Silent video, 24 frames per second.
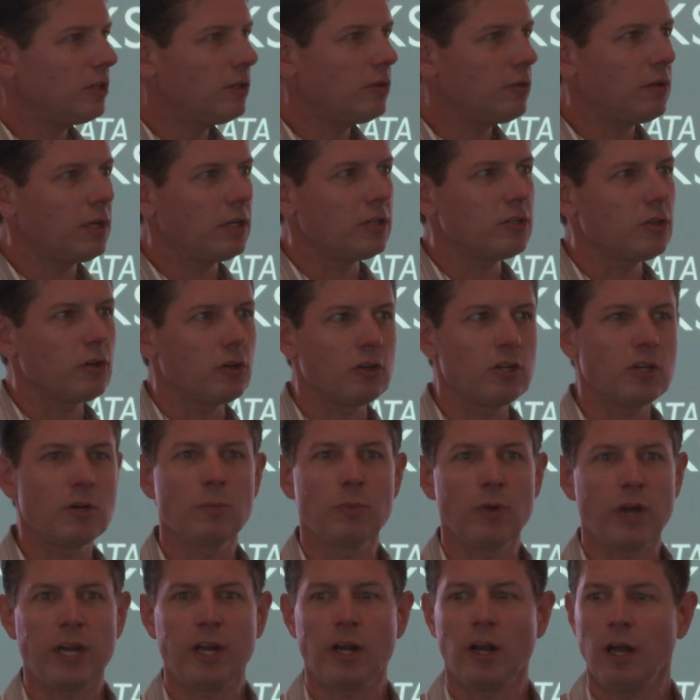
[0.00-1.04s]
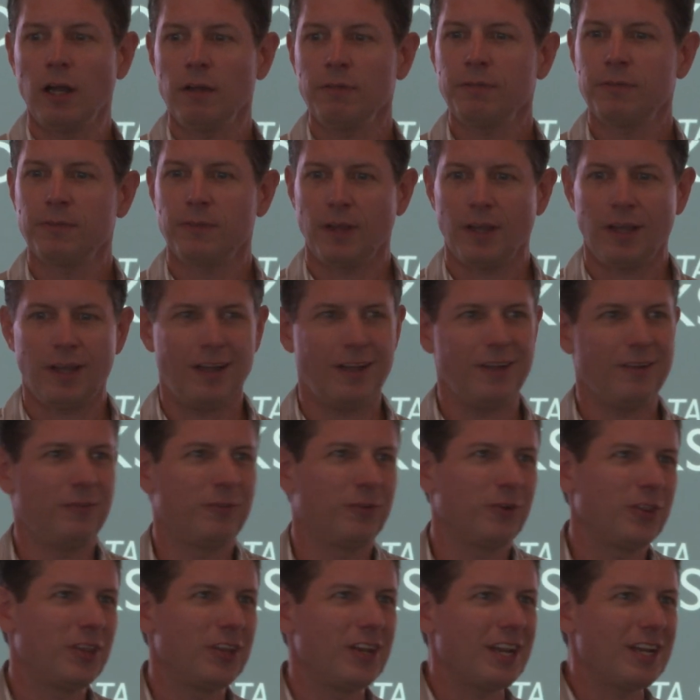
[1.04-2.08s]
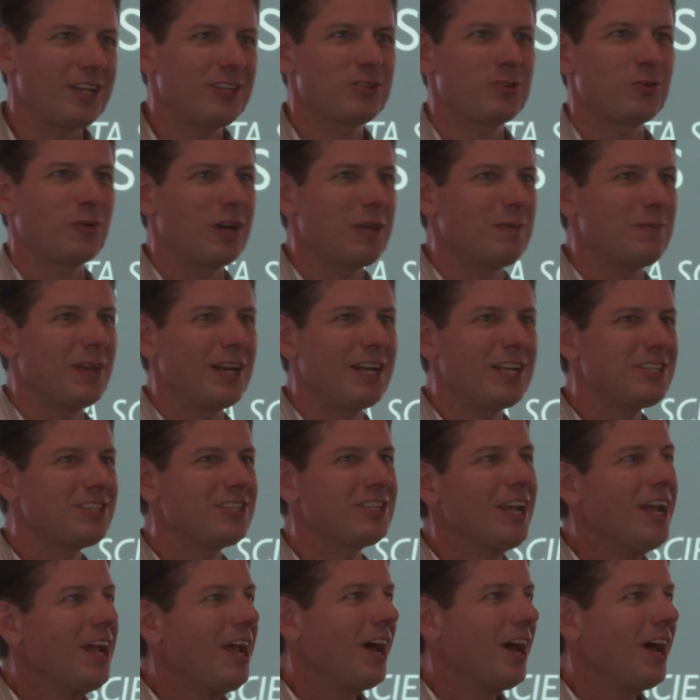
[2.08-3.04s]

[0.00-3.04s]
you can turn your brain off for the next 20 minutes